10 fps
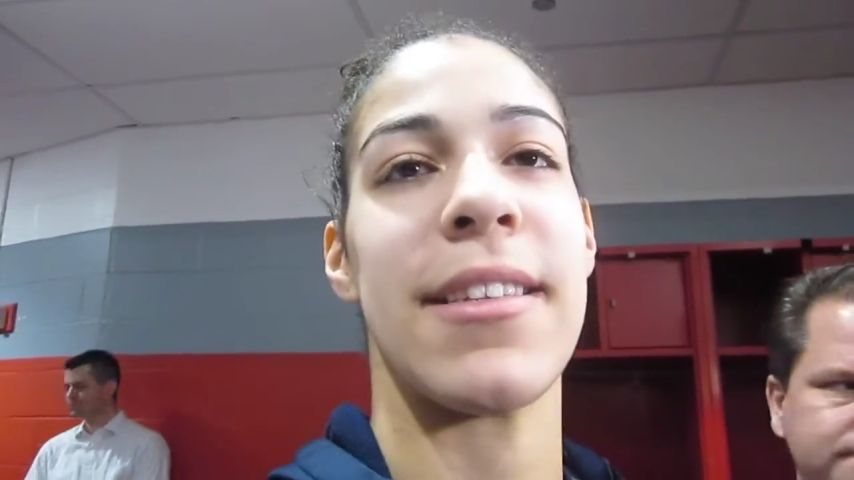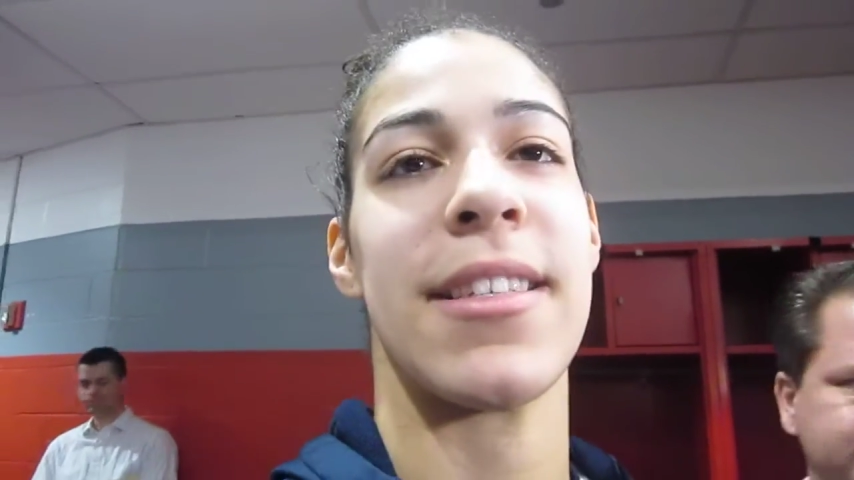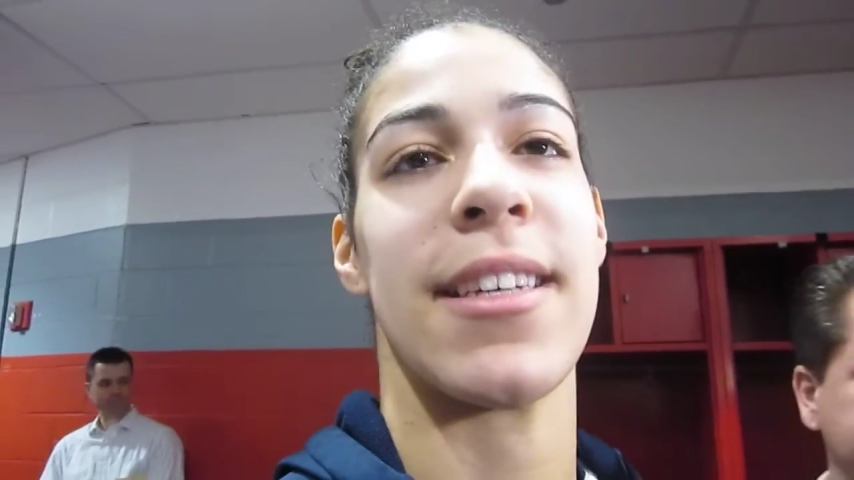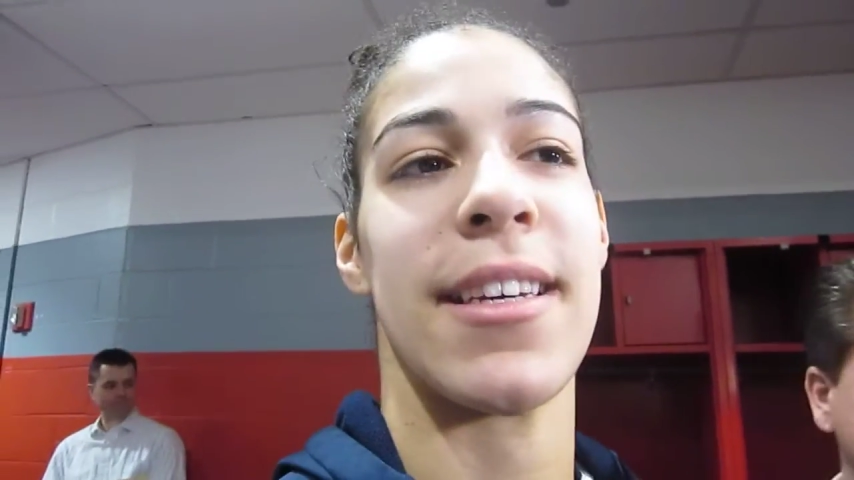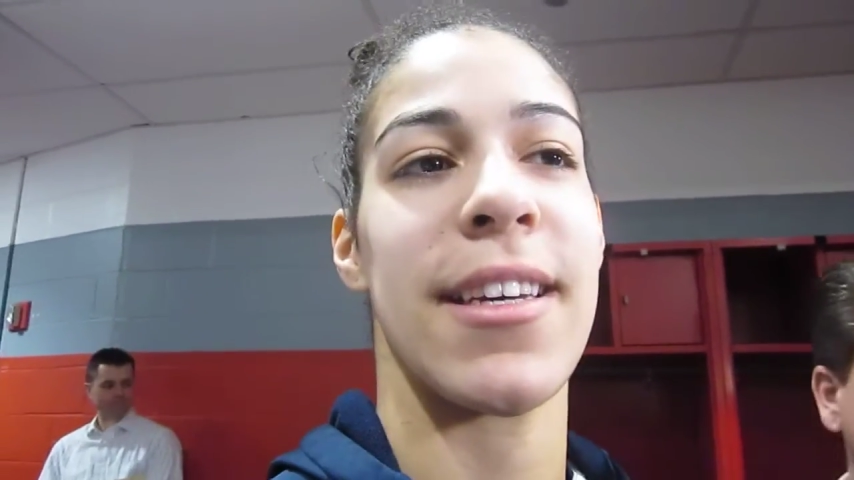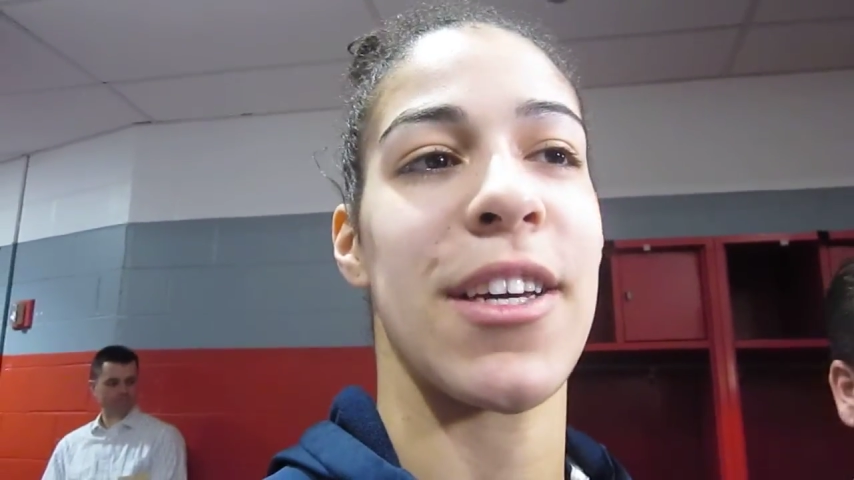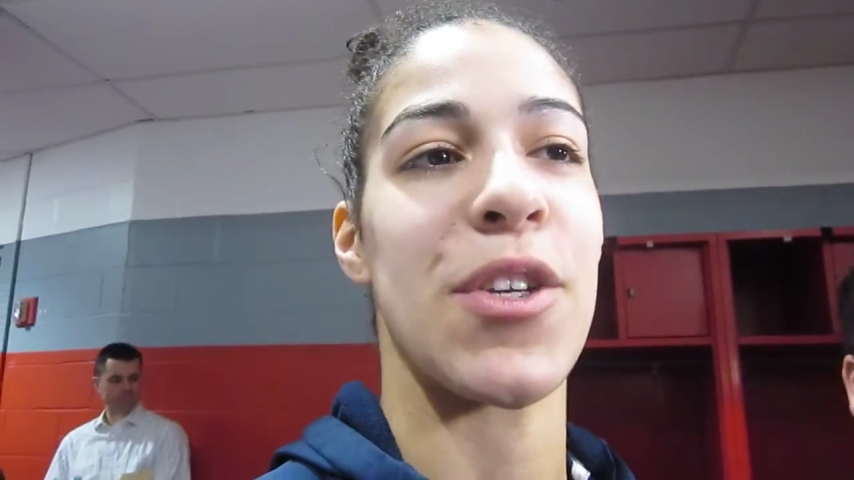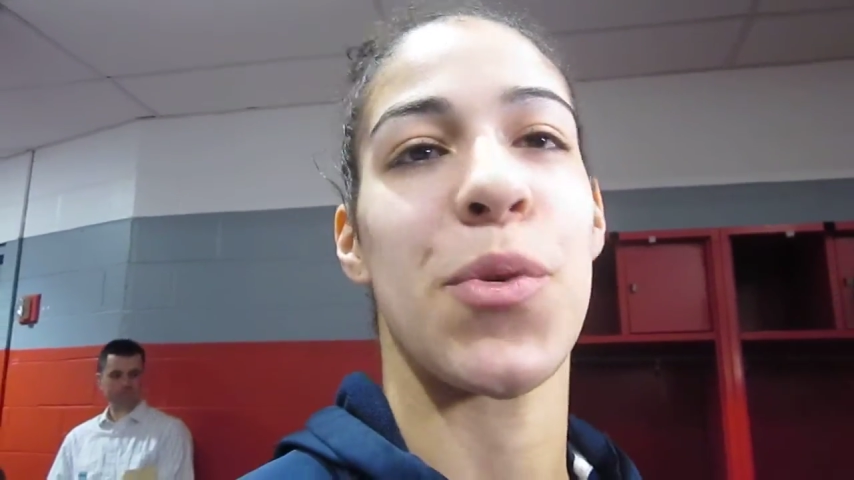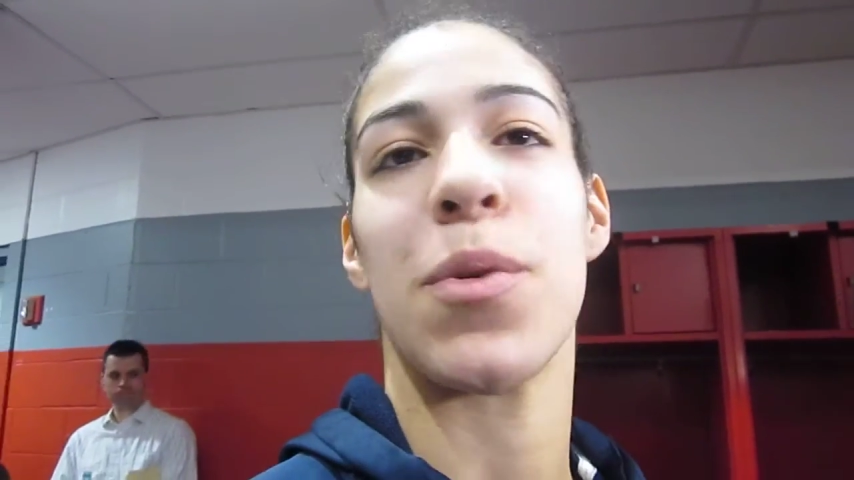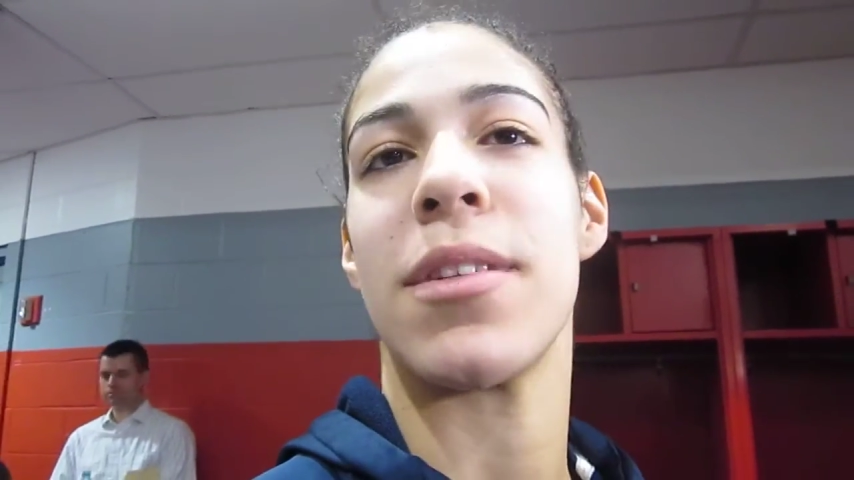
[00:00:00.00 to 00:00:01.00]
to
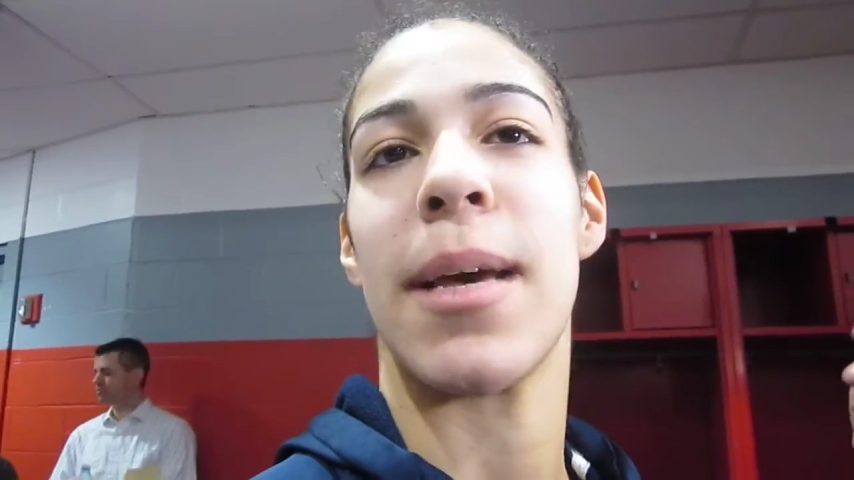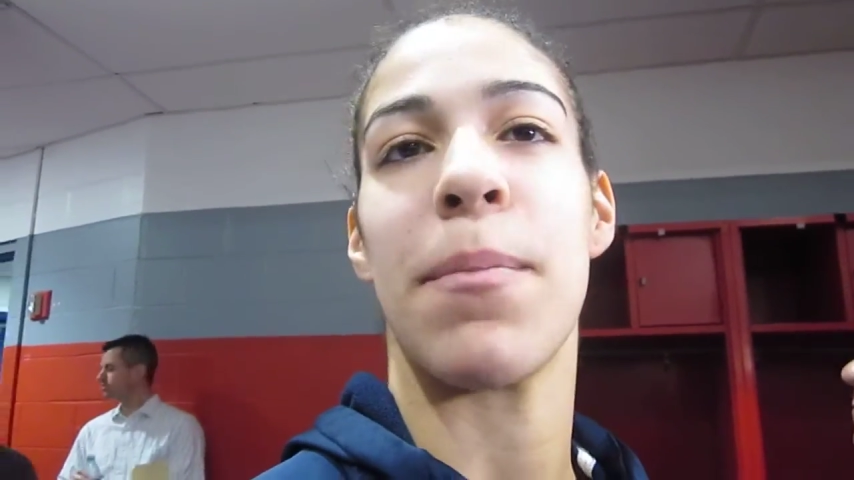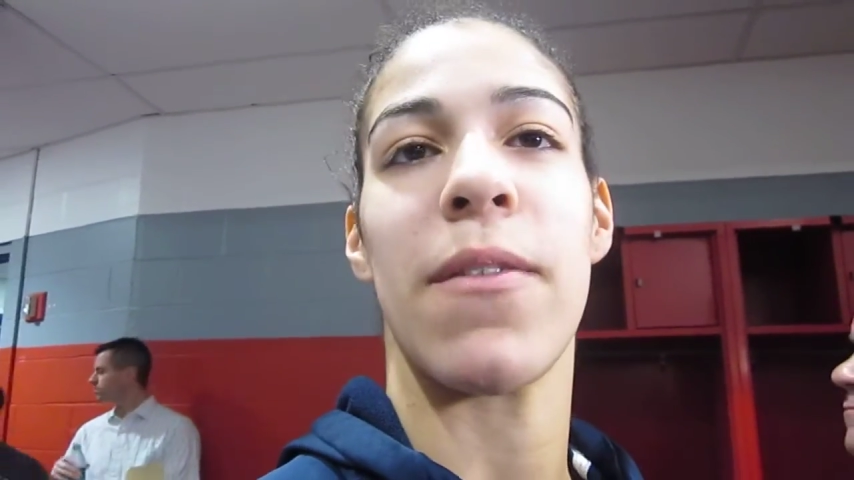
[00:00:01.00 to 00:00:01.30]
control the tempo of